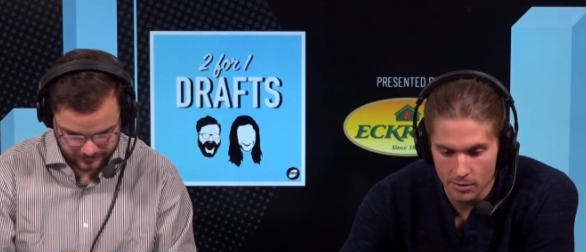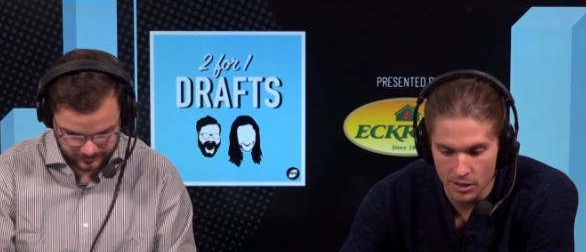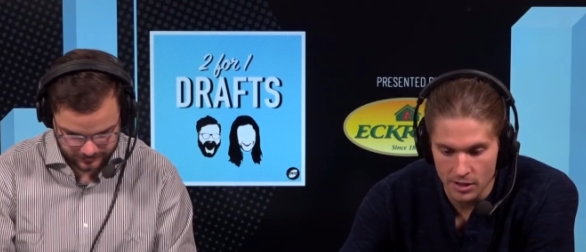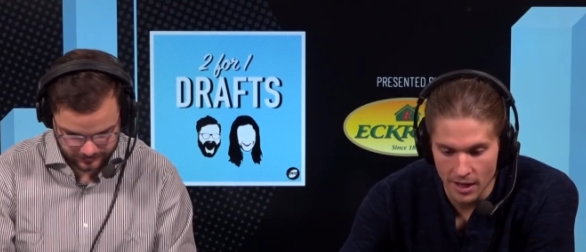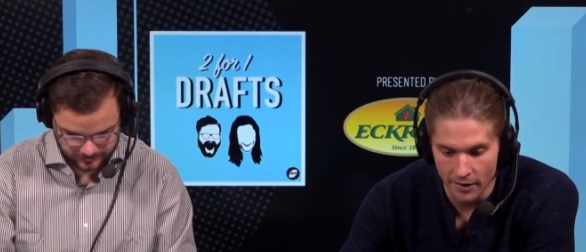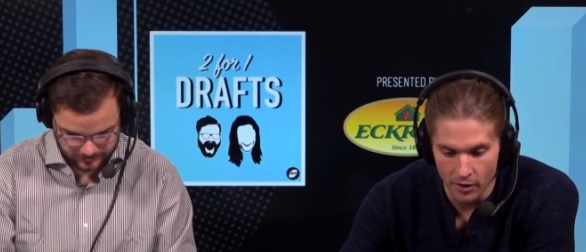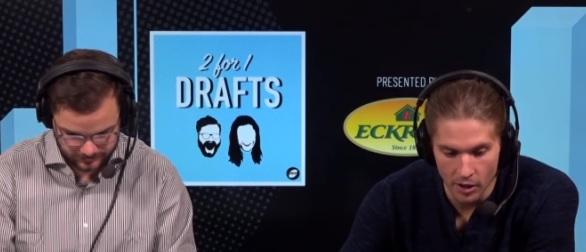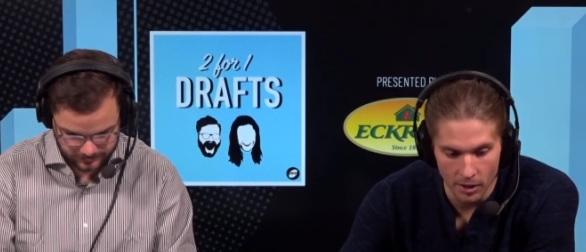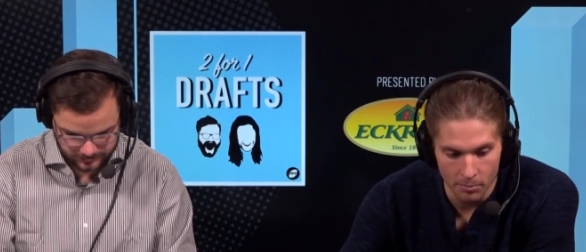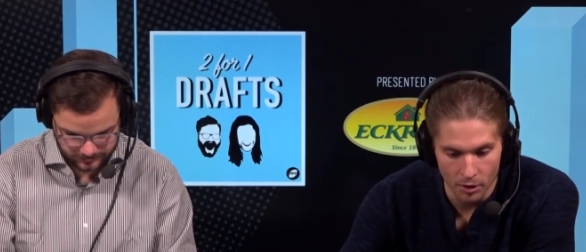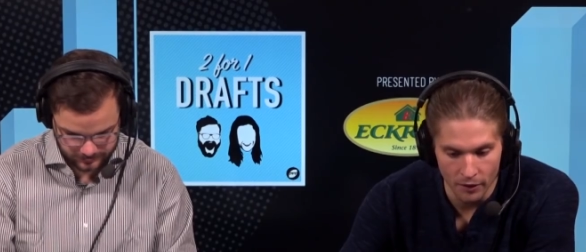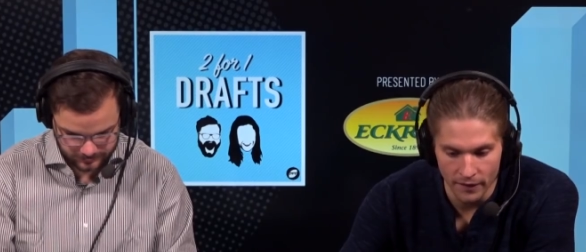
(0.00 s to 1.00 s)
Speaker 1: doesn't have the
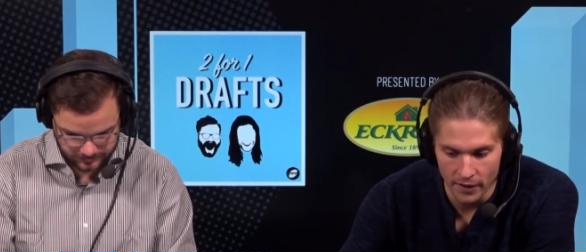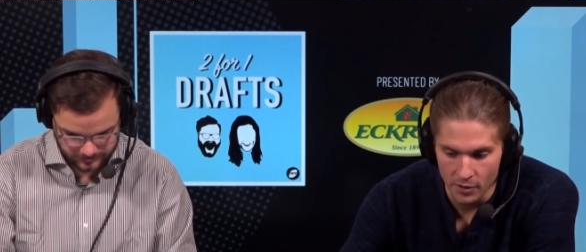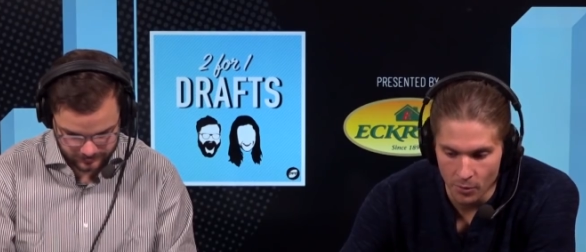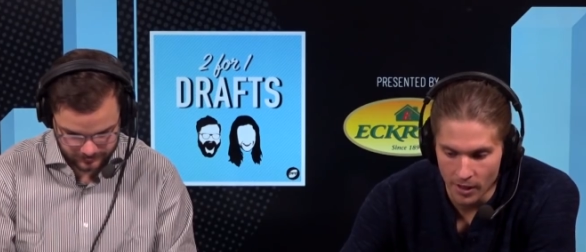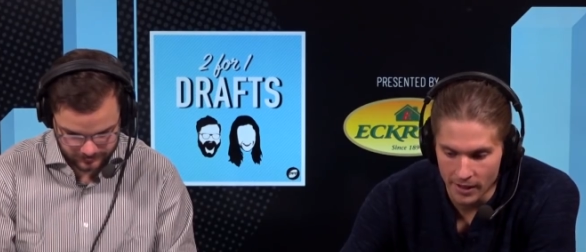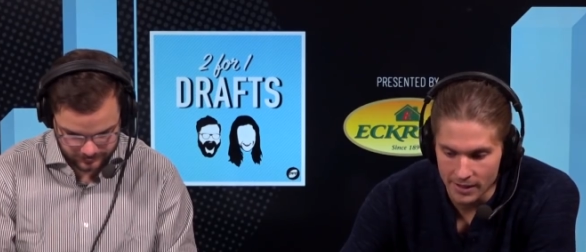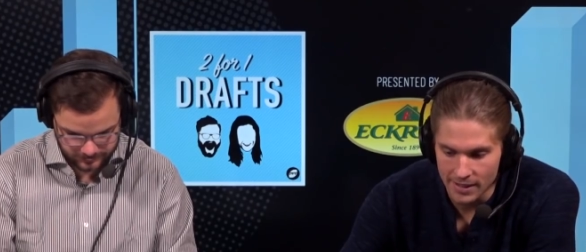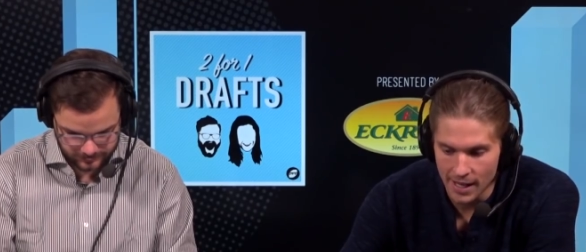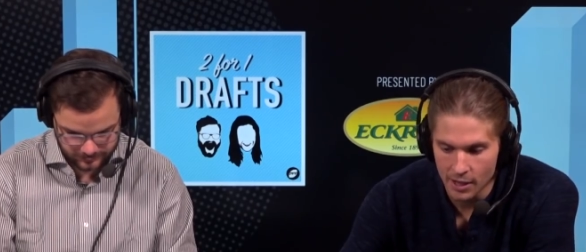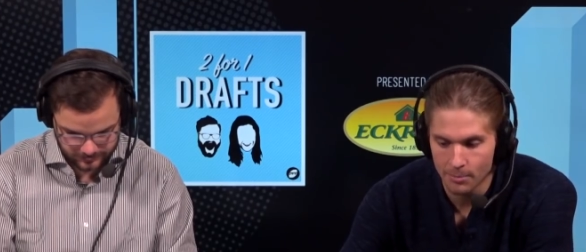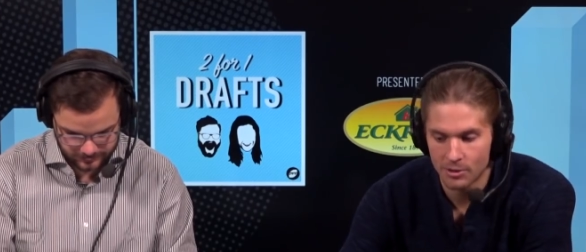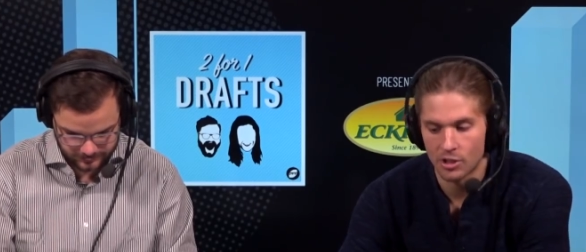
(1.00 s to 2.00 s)
profile you want at the
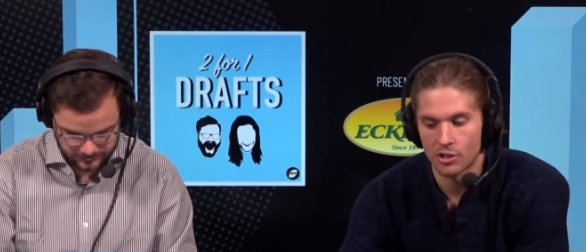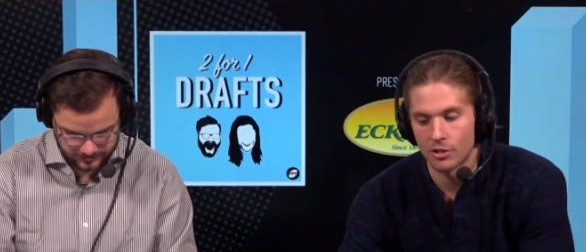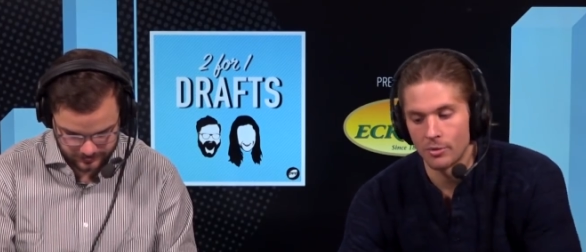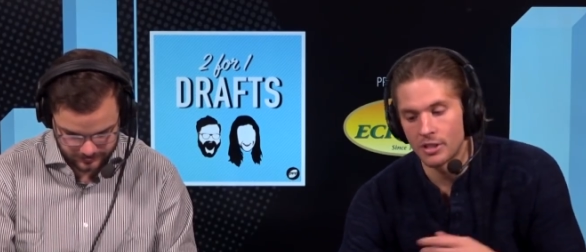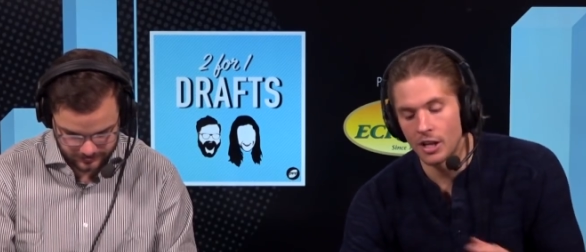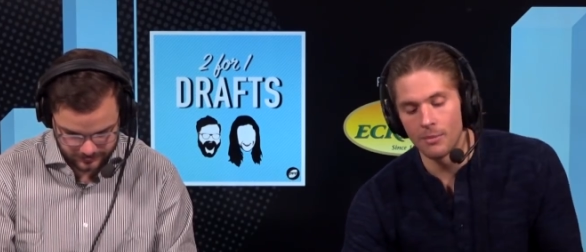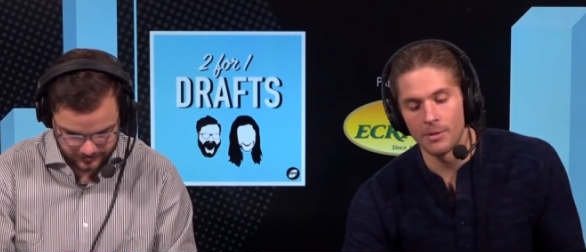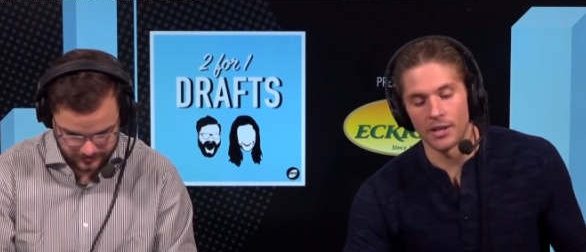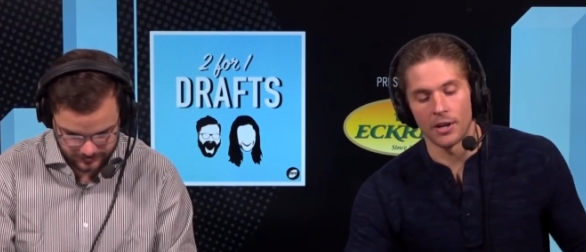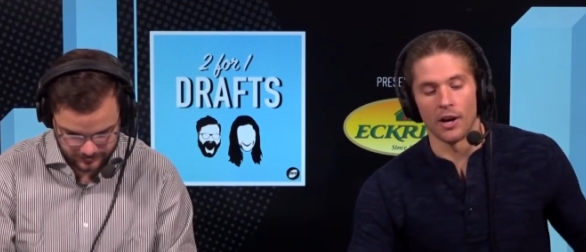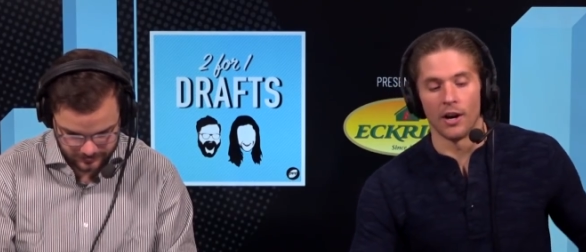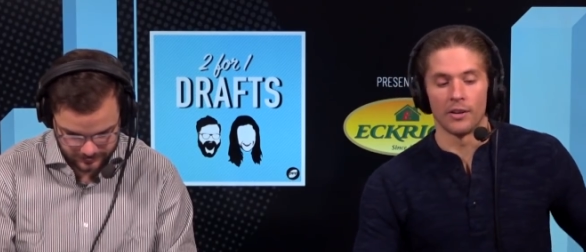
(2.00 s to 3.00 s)
tackle position, so he's going to be a
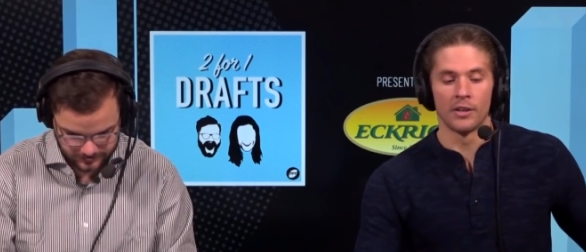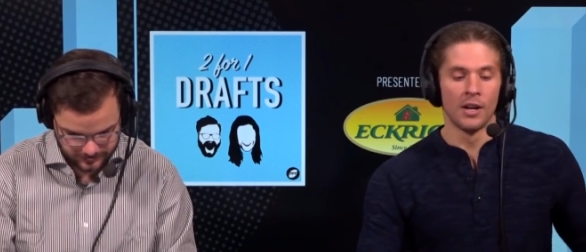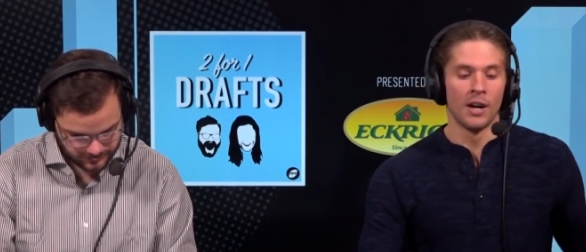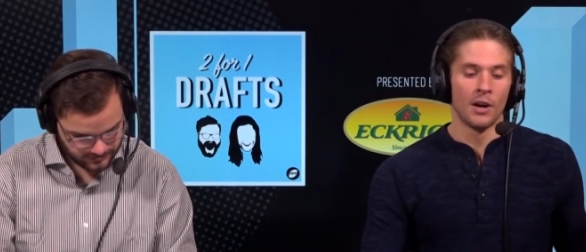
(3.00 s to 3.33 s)
guard.